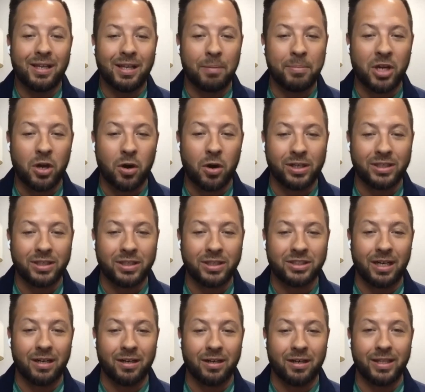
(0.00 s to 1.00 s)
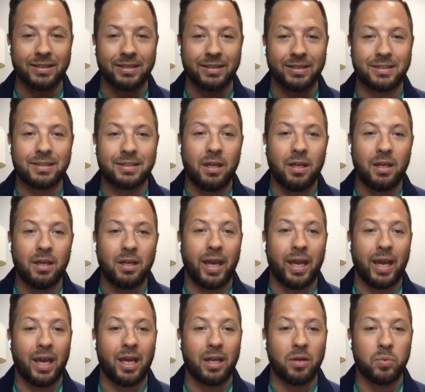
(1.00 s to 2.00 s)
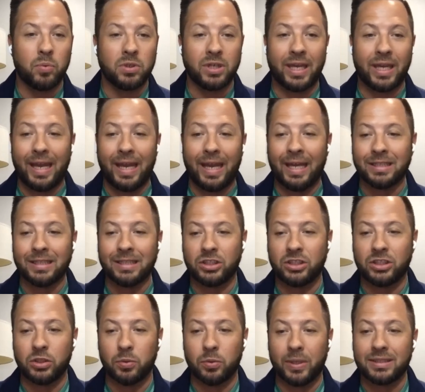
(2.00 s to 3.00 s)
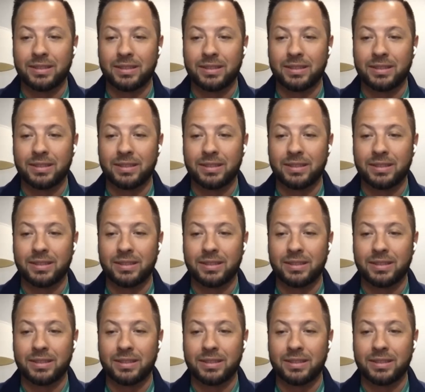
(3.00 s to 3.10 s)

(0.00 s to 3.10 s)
let me go ahead and share this, and we'll get into